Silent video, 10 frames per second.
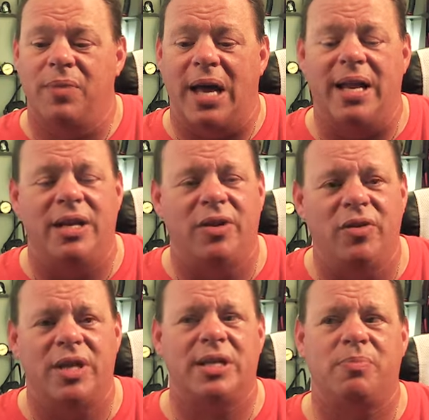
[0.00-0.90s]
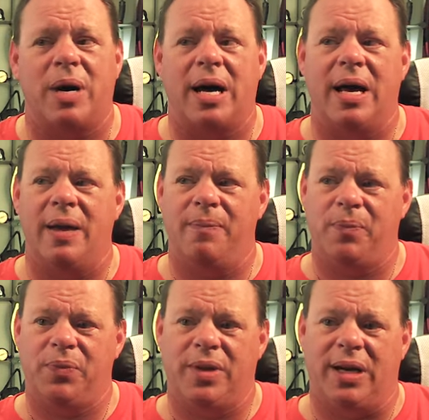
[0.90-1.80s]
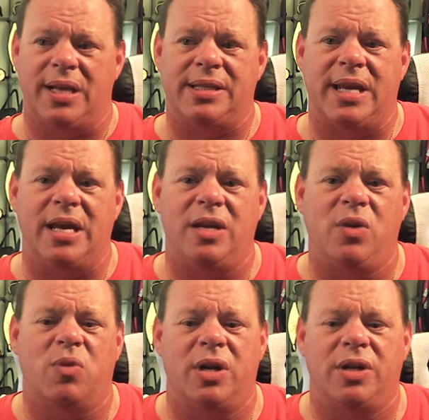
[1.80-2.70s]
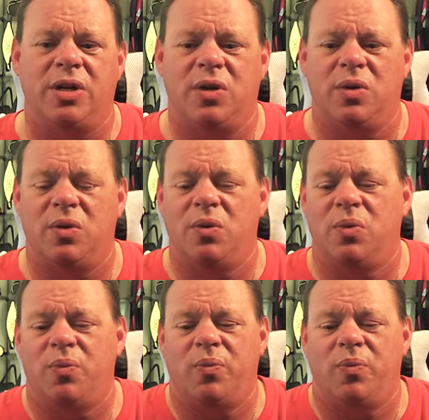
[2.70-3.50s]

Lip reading: And they do this by, let's say you want to do